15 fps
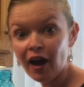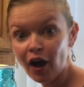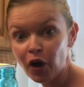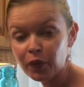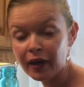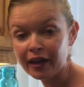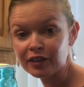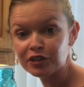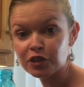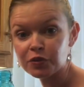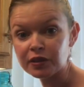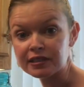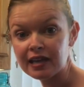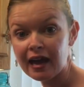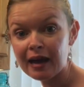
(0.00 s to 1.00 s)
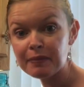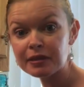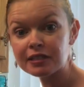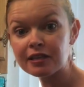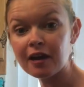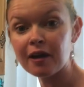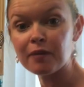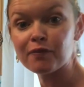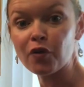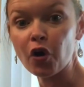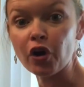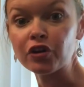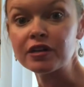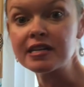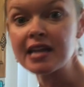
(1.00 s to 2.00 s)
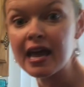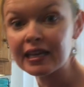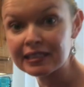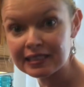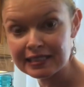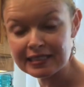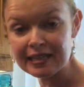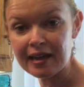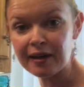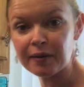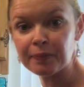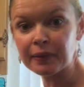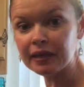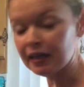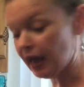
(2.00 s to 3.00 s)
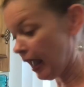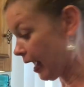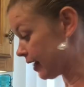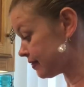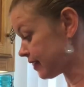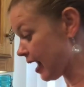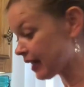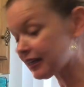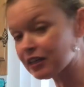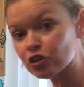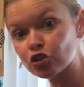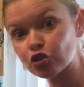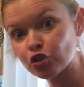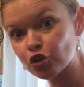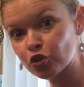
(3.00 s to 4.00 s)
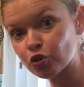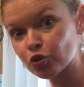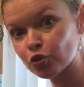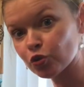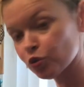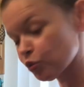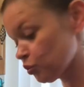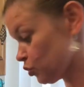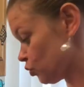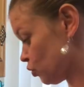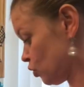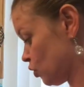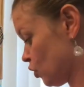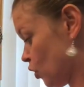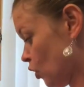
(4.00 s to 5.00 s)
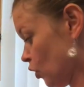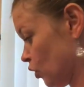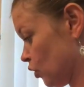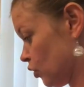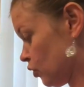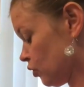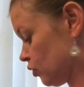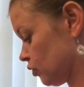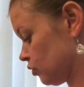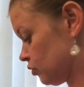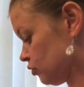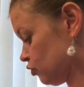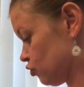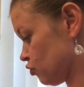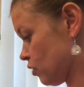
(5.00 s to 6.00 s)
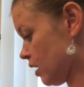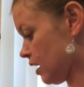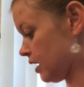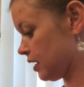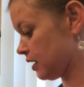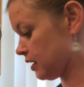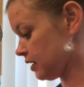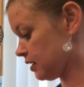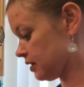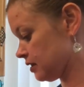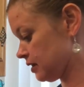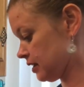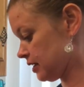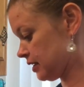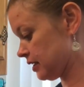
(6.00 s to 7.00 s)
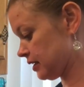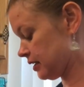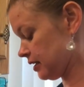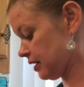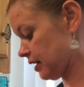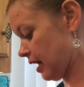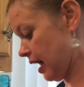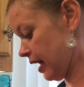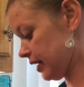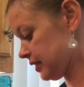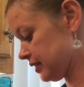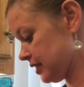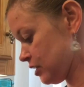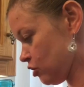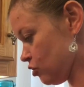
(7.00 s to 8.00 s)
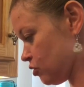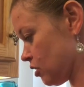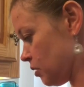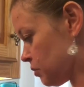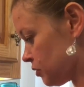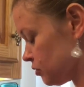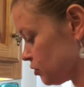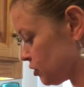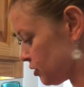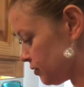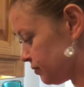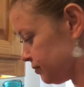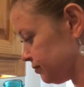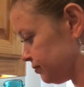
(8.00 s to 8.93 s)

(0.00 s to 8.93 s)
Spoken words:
Okay, so the time has come for our next step, and that is to drain the icy cucumbers.